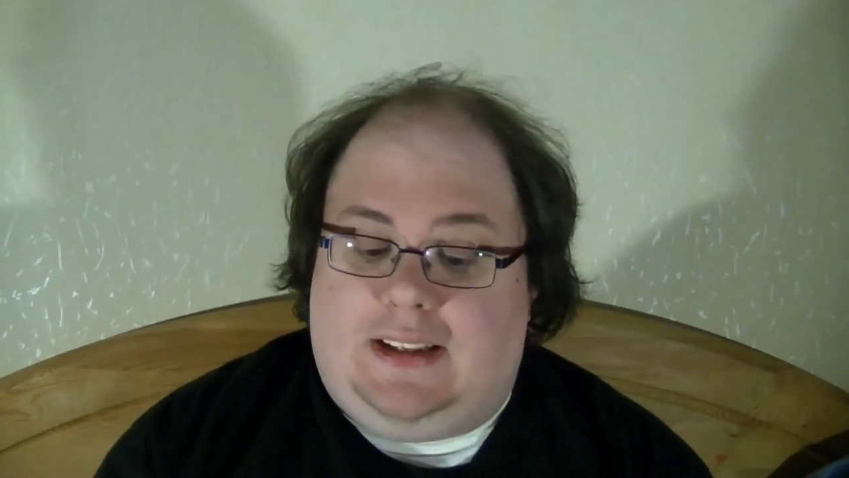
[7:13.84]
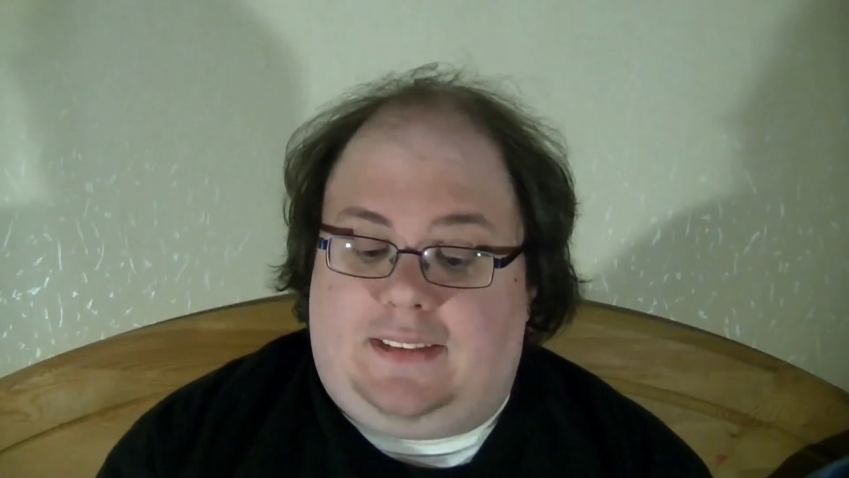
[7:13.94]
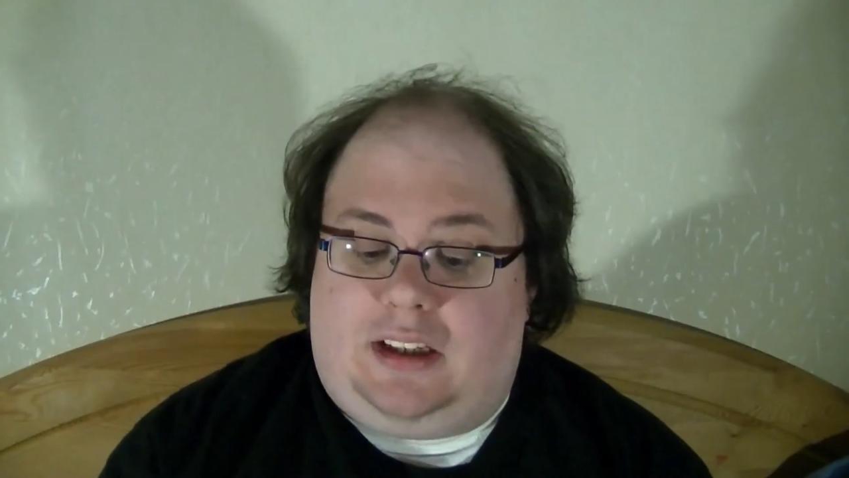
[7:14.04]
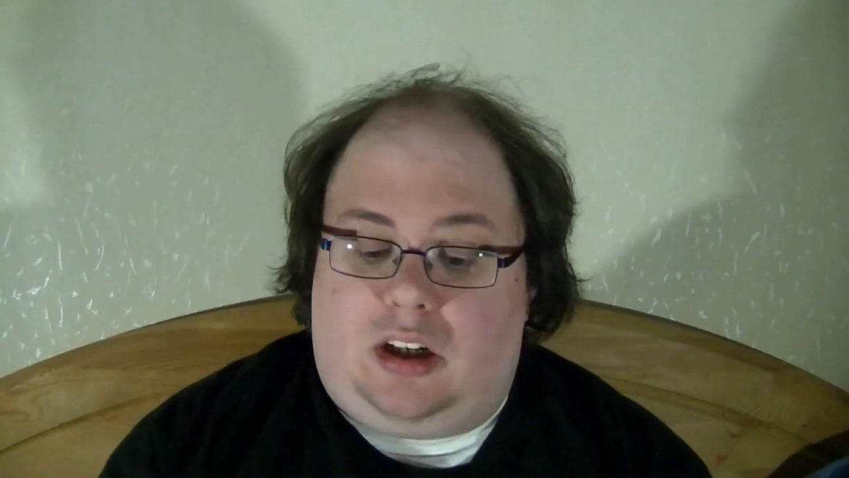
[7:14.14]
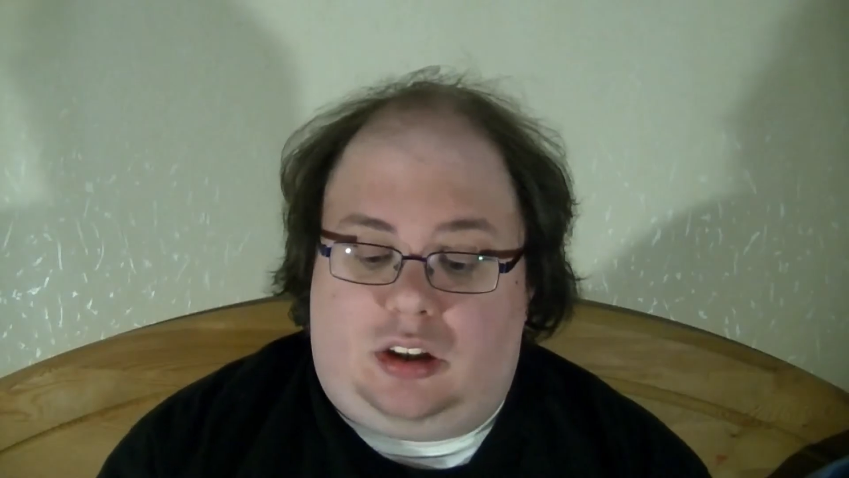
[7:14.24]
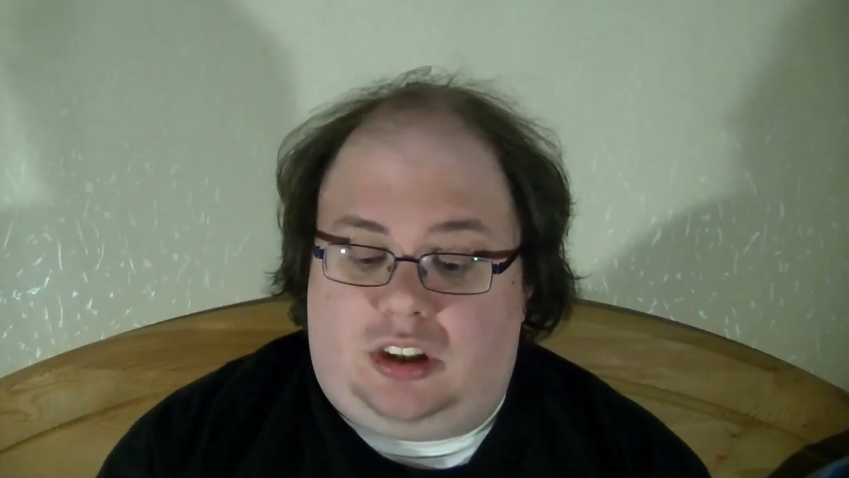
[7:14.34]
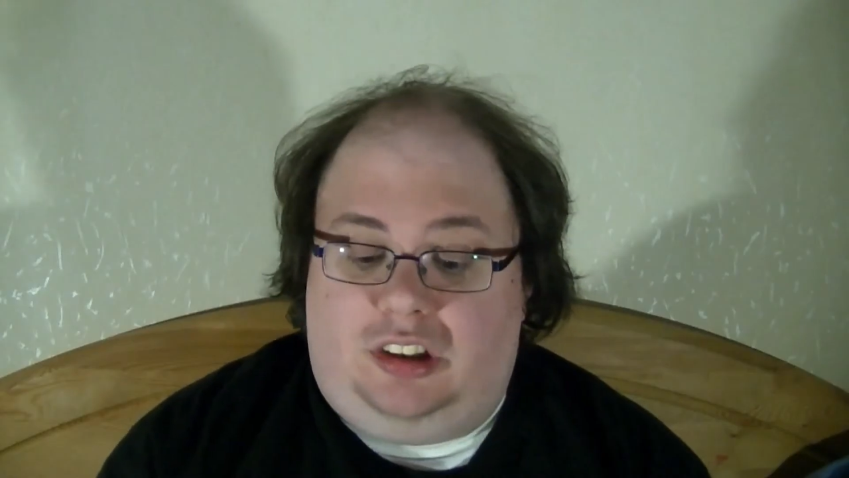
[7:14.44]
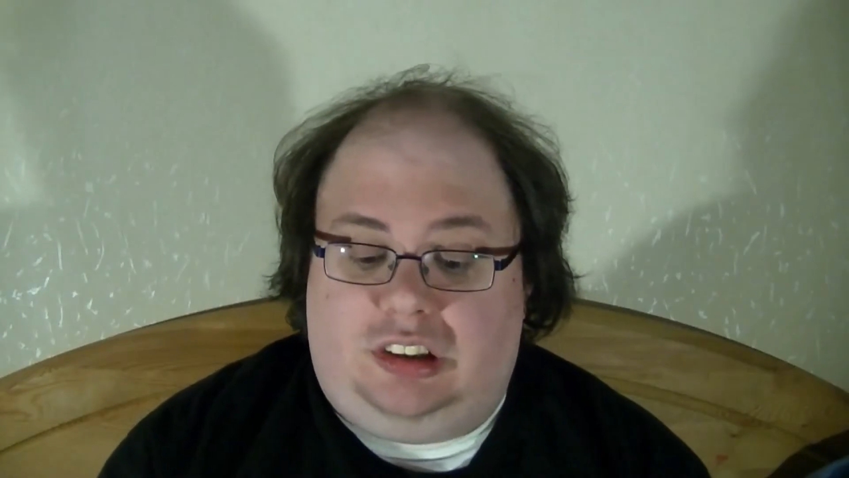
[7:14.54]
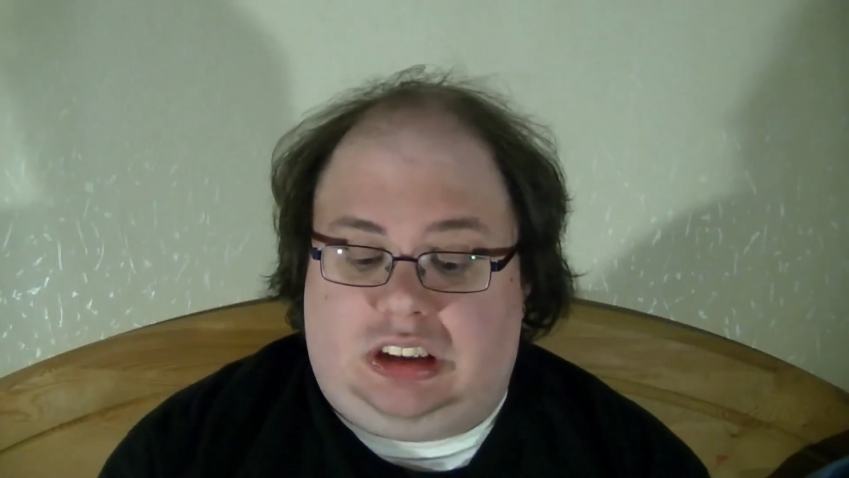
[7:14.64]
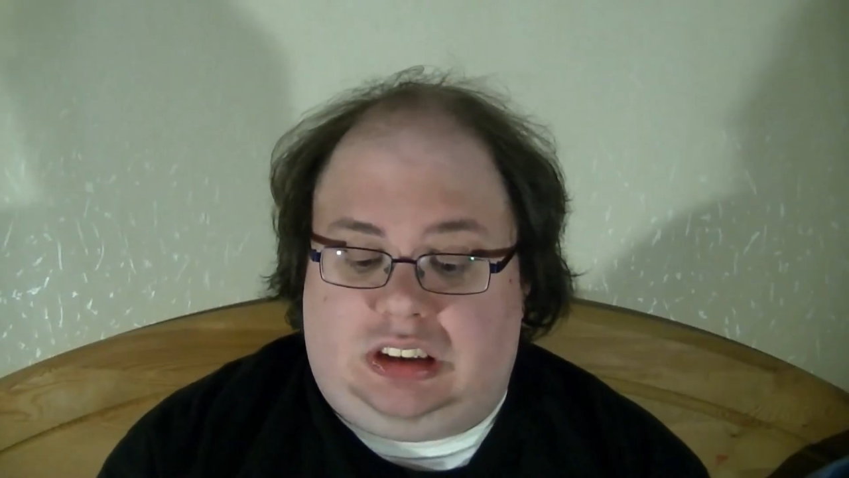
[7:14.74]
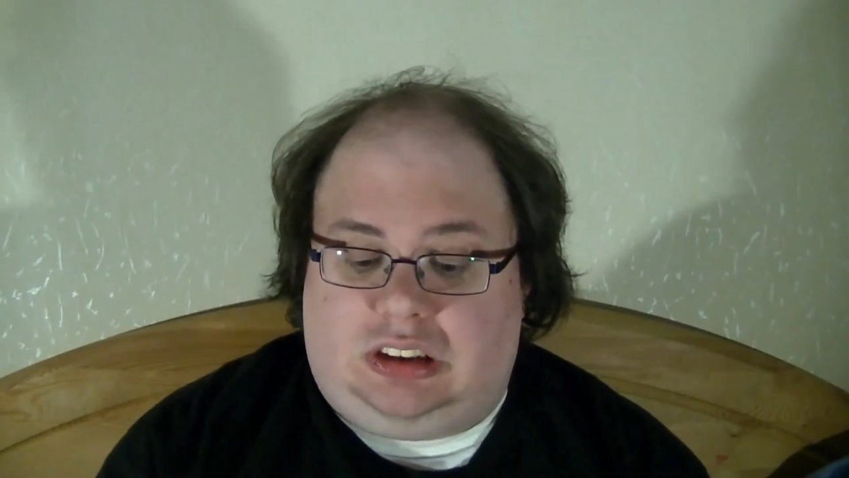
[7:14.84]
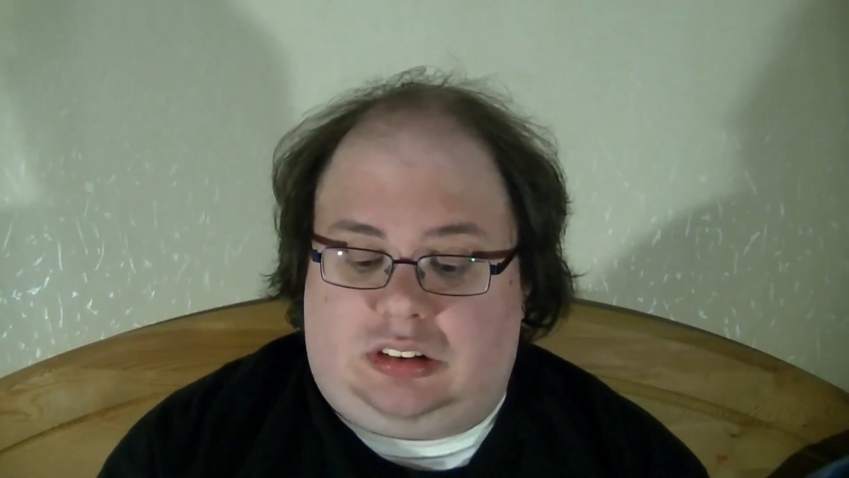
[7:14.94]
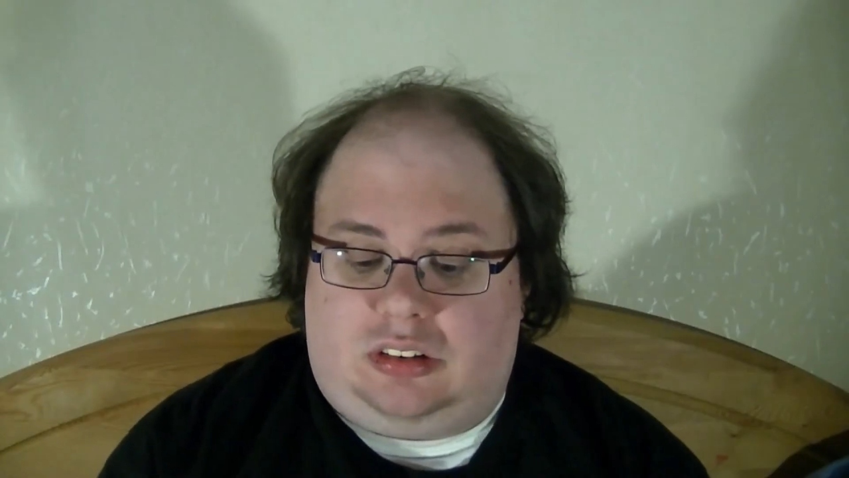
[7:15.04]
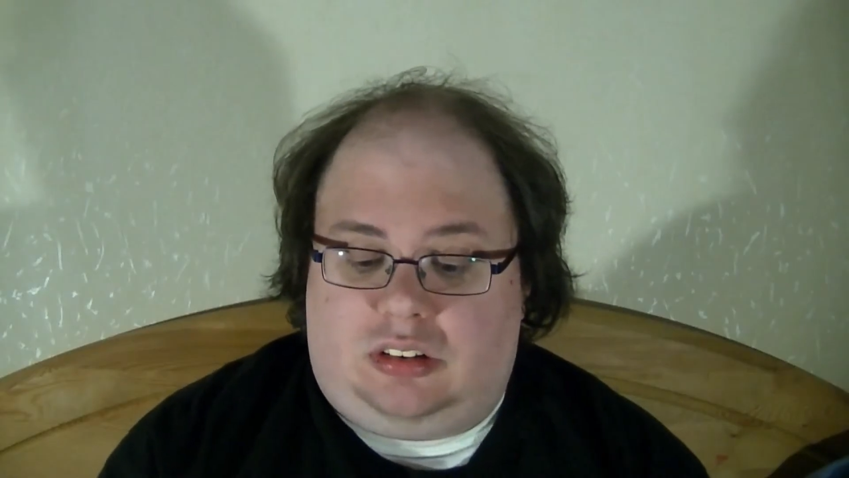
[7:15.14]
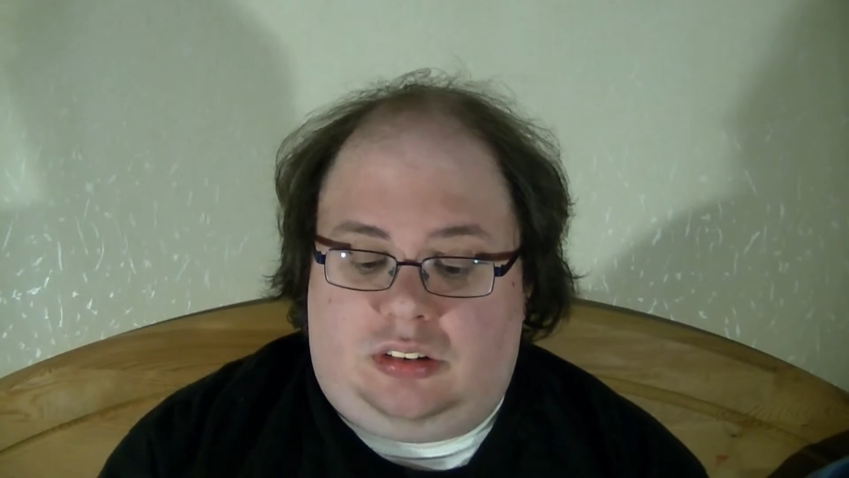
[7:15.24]
the conclusion
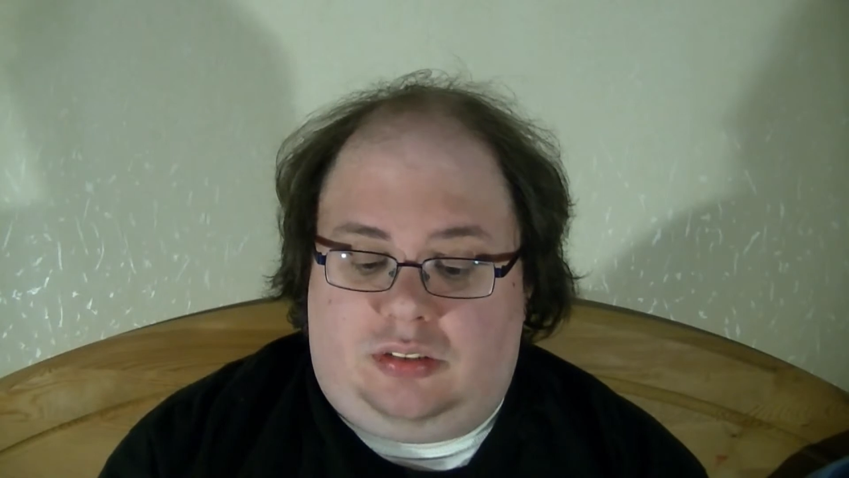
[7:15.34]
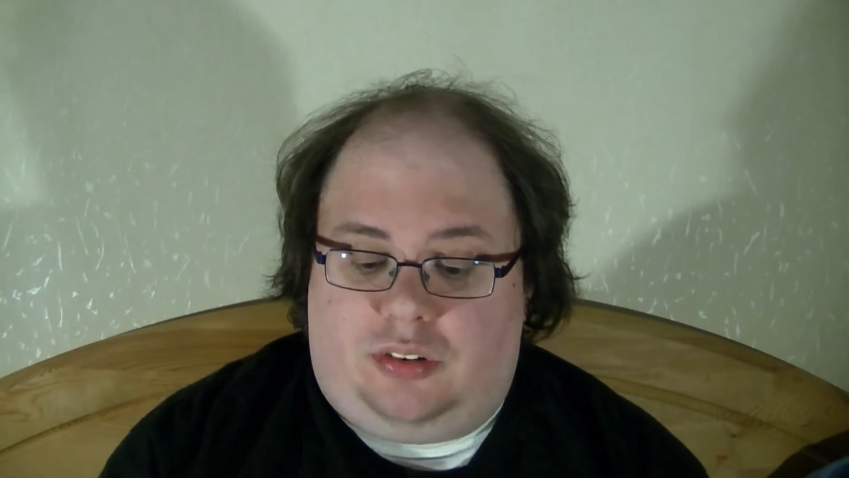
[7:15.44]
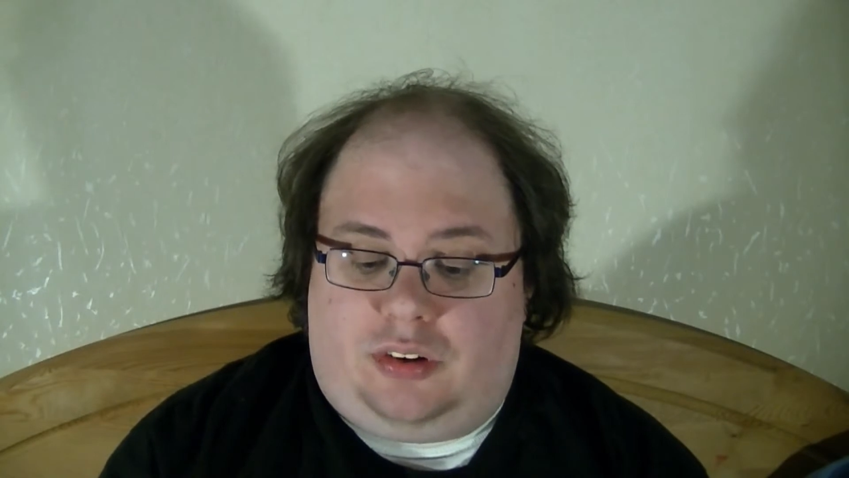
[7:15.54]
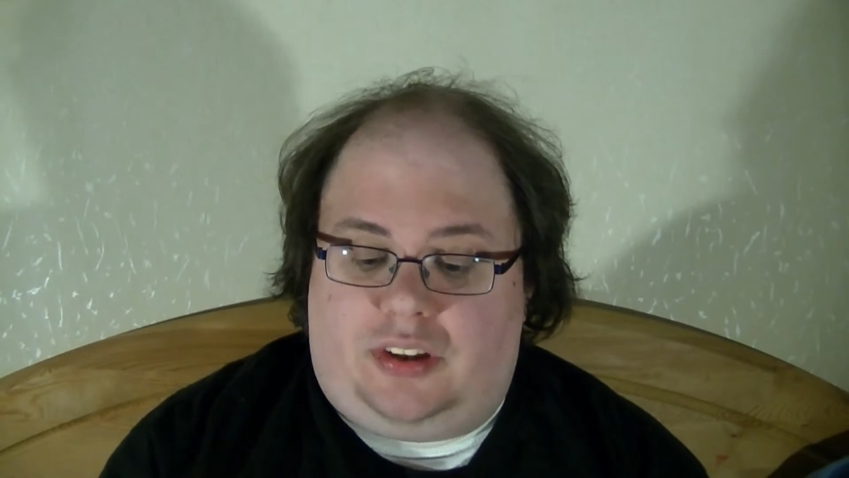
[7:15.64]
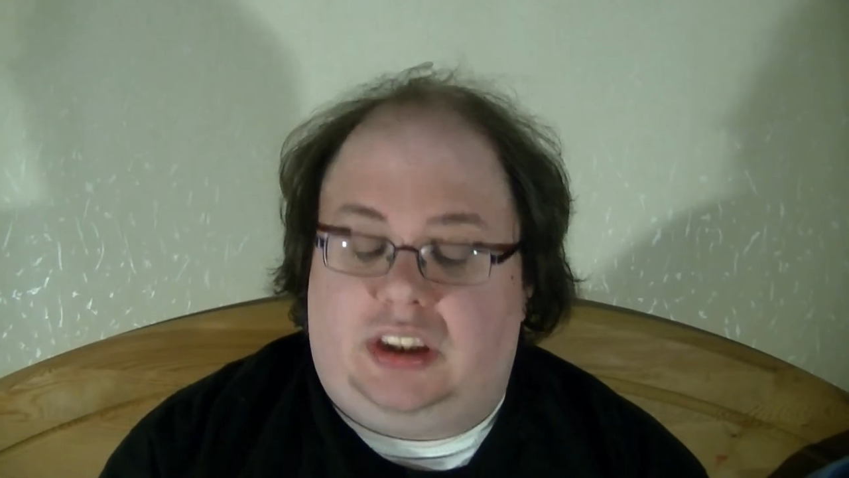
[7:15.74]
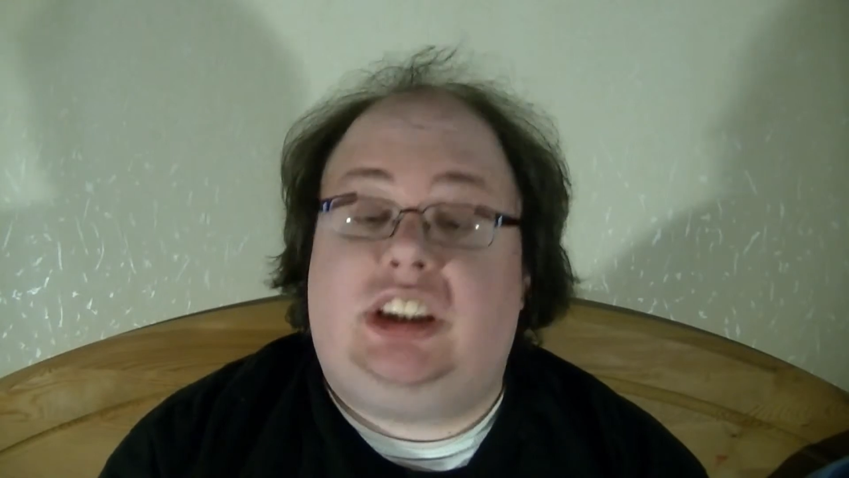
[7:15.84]
for the